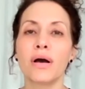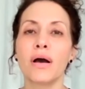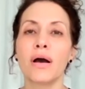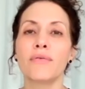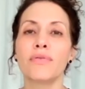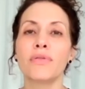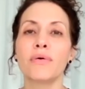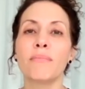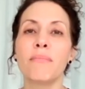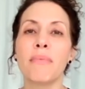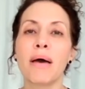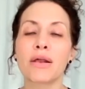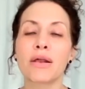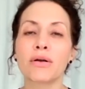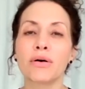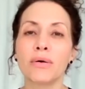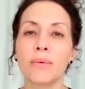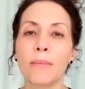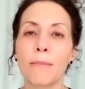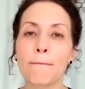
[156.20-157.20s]
of the
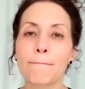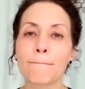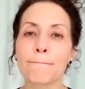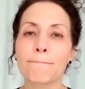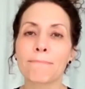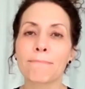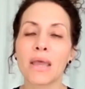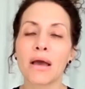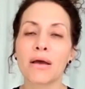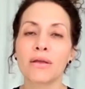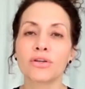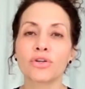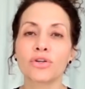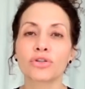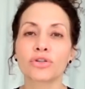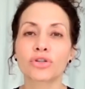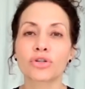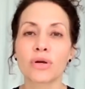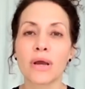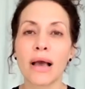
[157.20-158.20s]
metal,
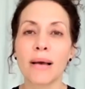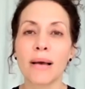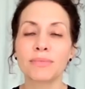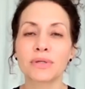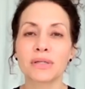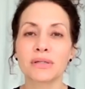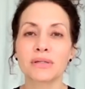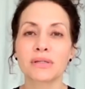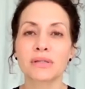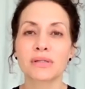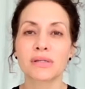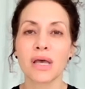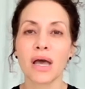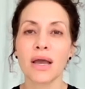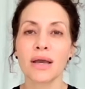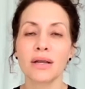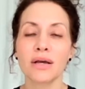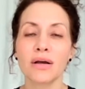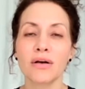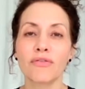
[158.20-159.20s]
you're trapped
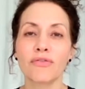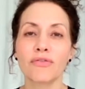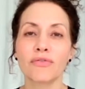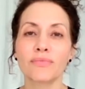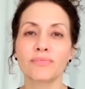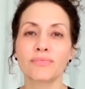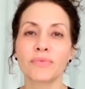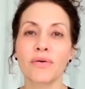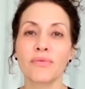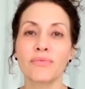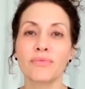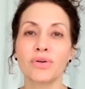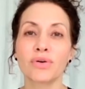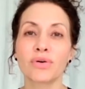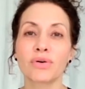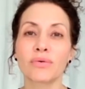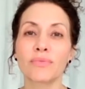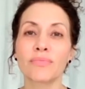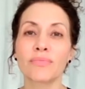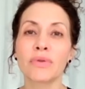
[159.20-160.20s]
inside of
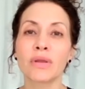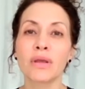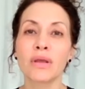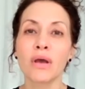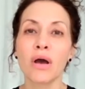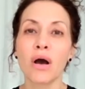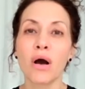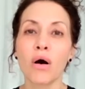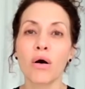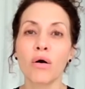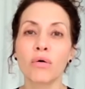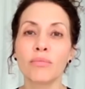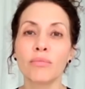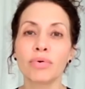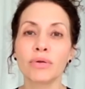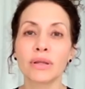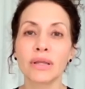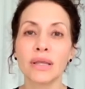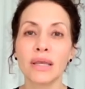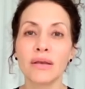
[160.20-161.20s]
your own
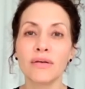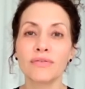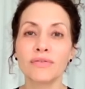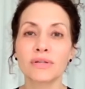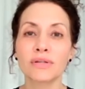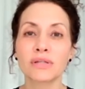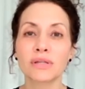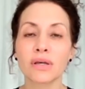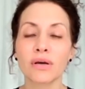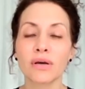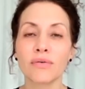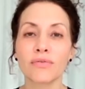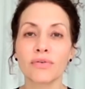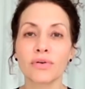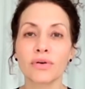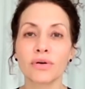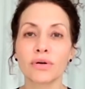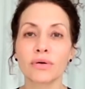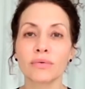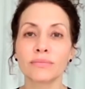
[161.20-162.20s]
beliefs, of
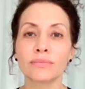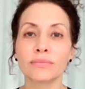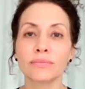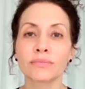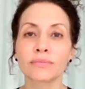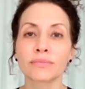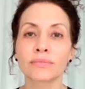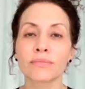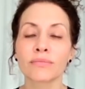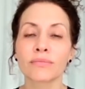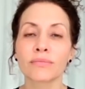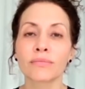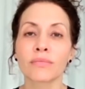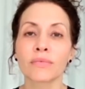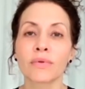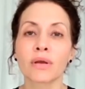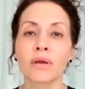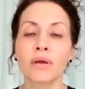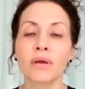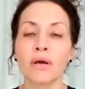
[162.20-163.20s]
your
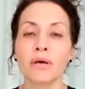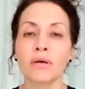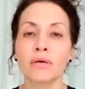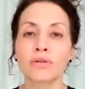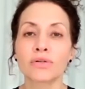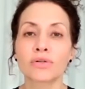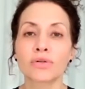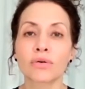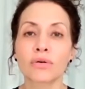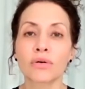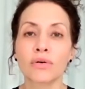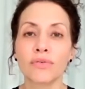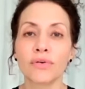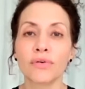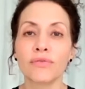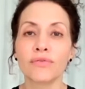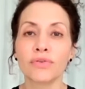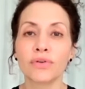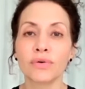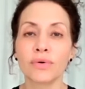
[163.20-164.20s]
circle of
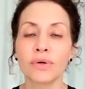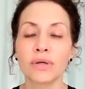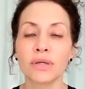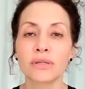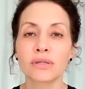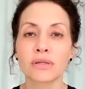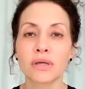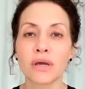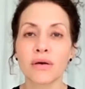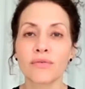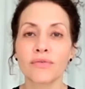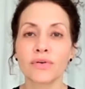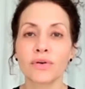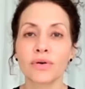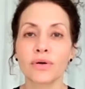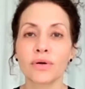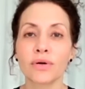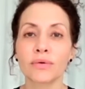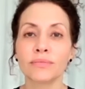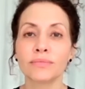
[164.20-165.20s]
influence, of
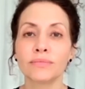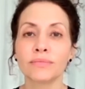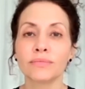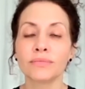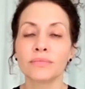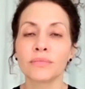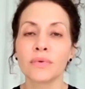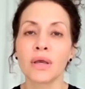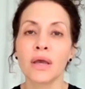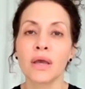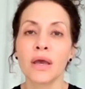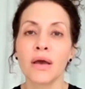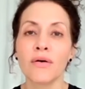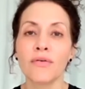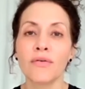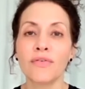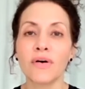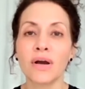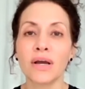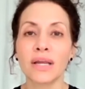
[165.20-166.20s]
your
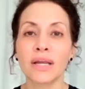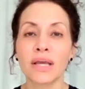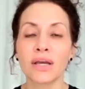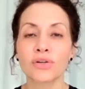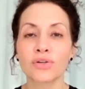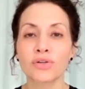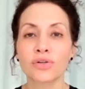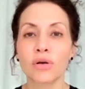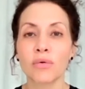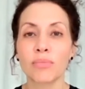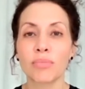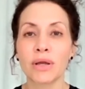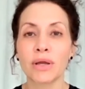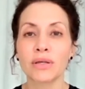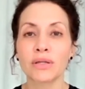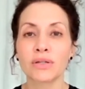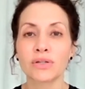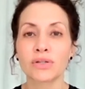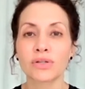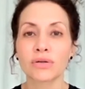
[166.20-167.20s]
financial
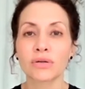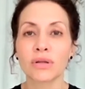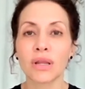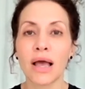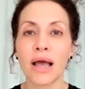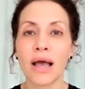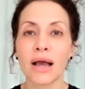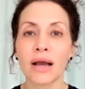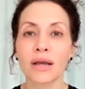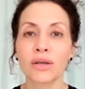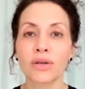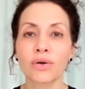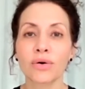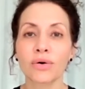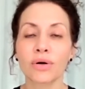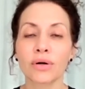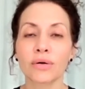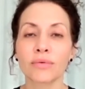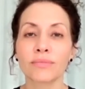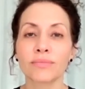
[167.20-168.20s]
abundance or lack,
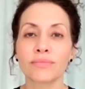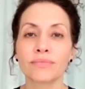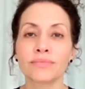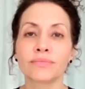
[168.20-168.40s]
your